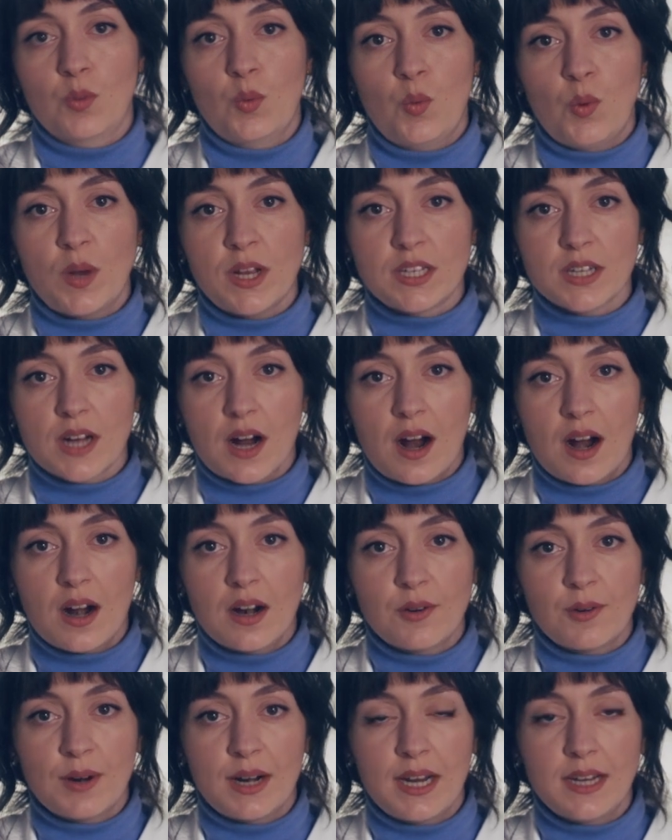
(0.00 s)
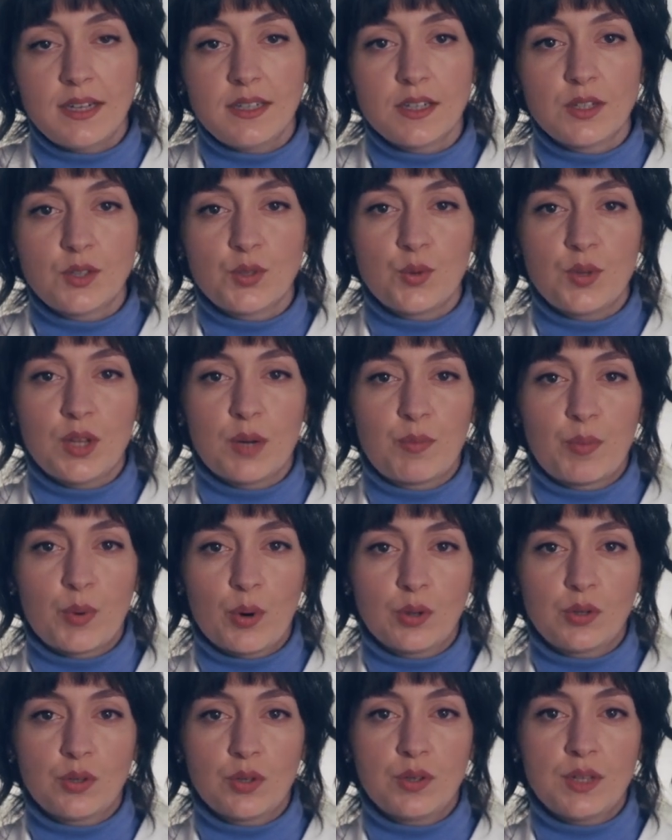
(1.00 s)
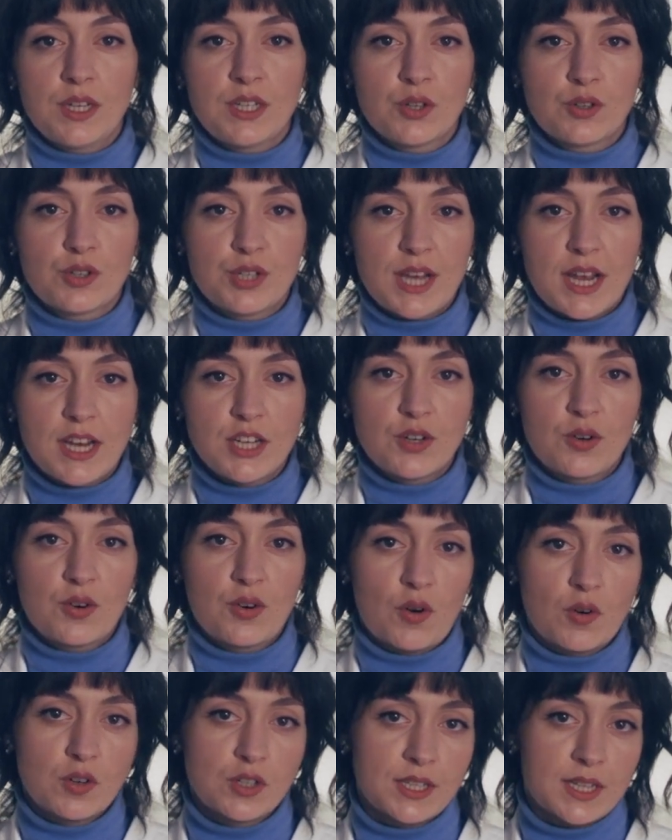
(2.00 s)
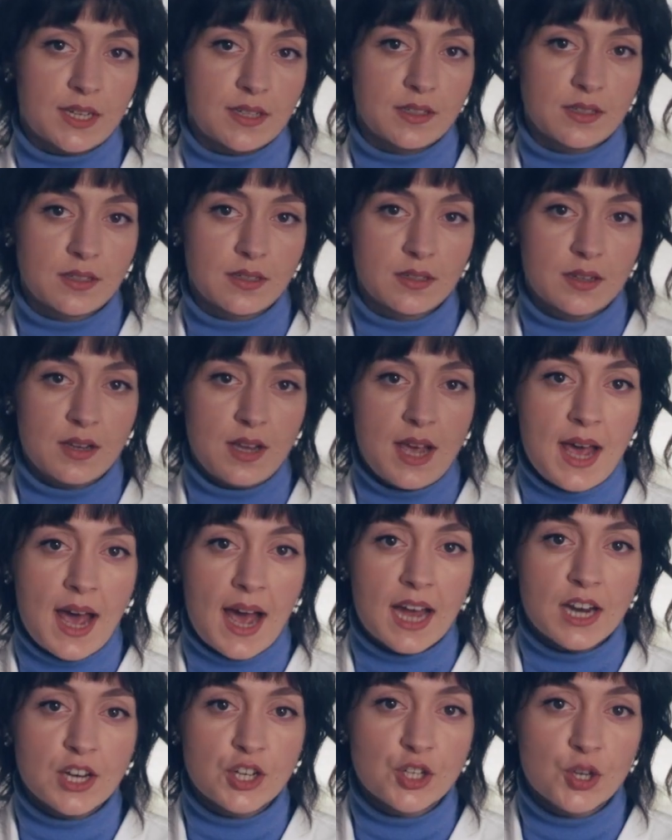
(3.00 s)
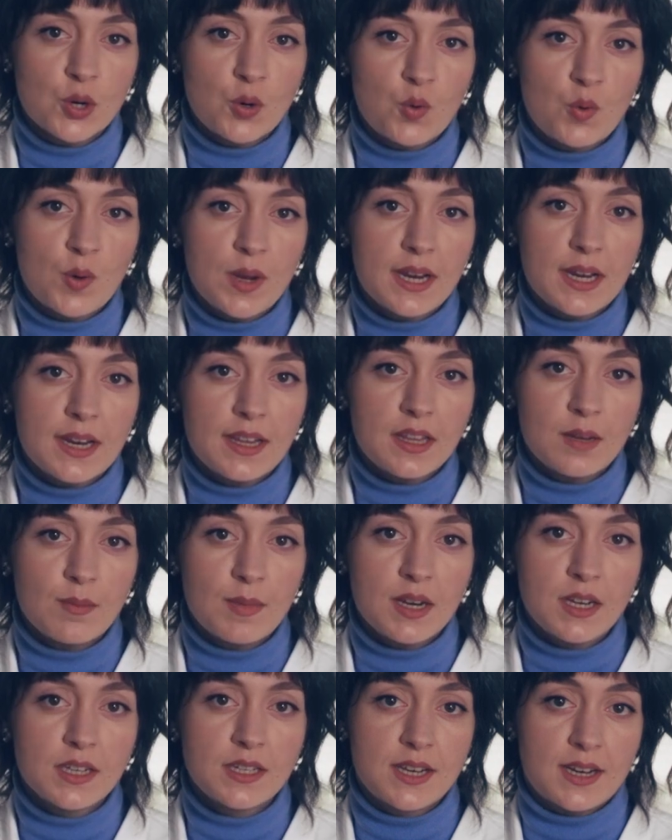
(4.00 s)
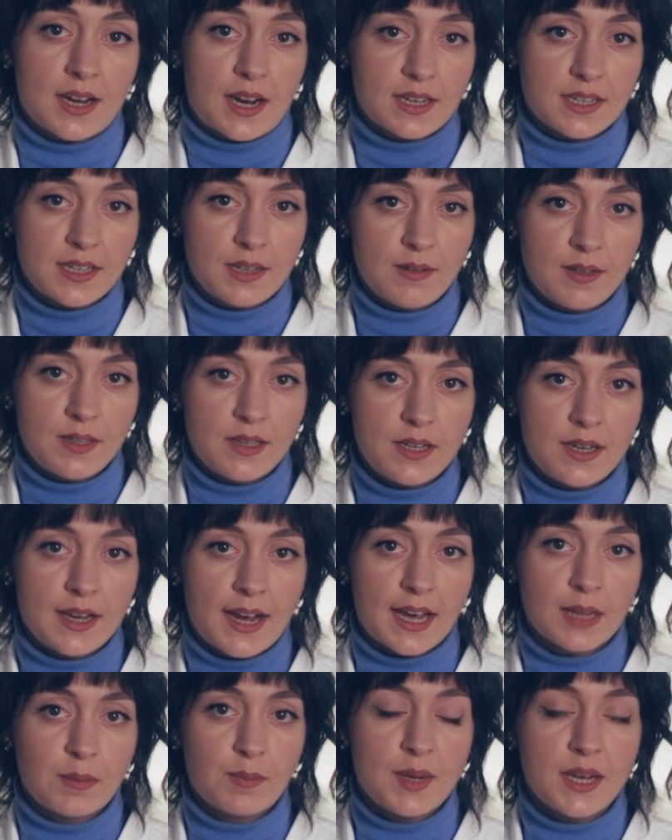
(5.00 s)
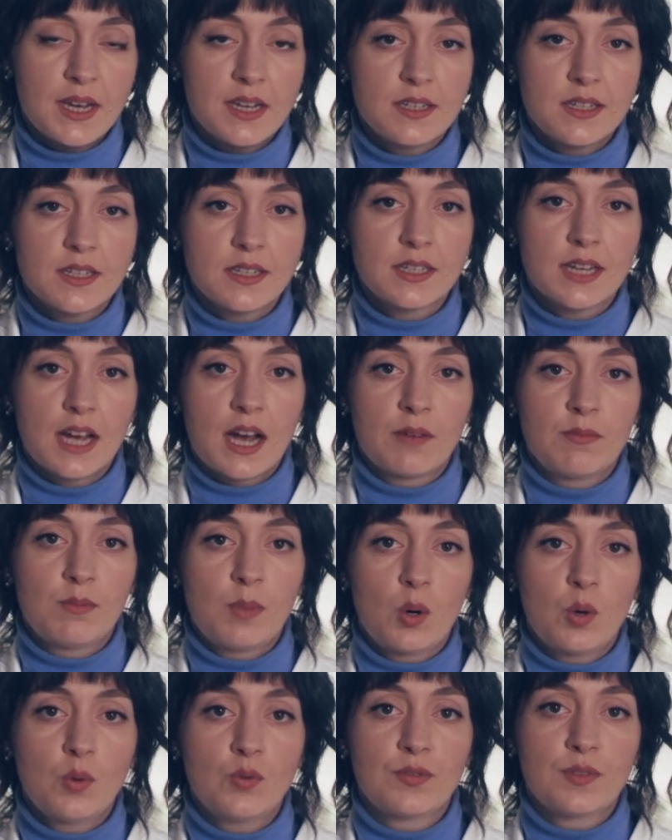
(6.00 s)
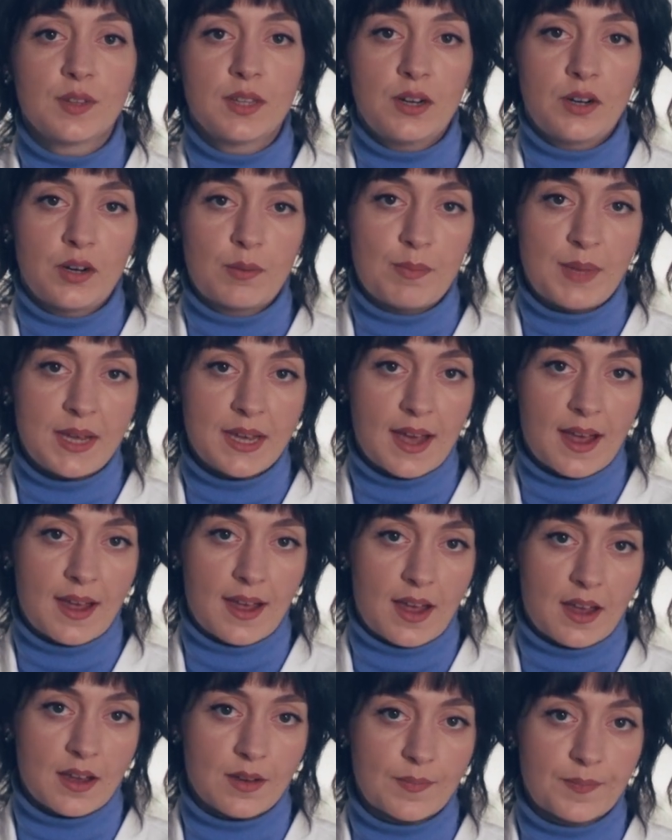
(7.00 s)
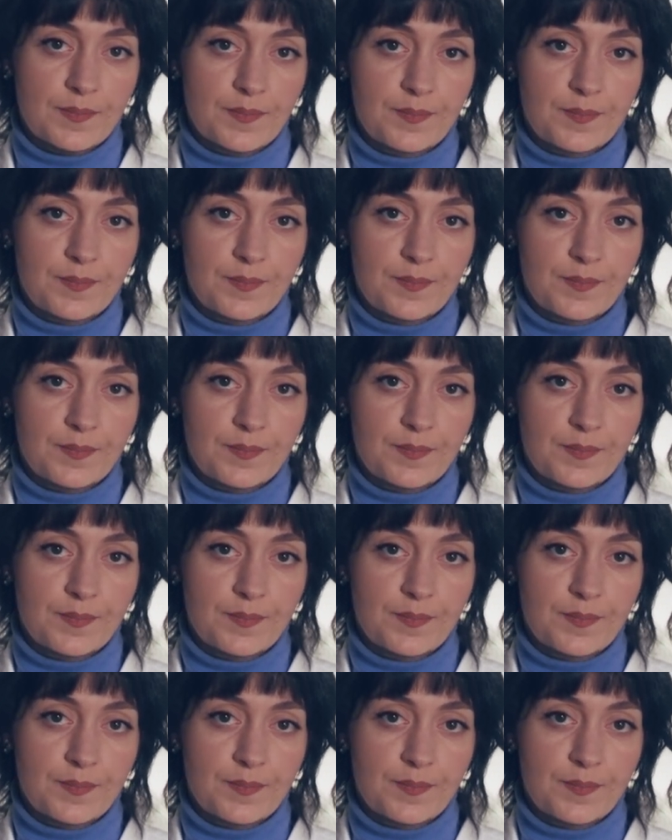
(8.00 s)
which are related to their proton dissociation constants, and show quickly diminishing activity at pHs above their pKa.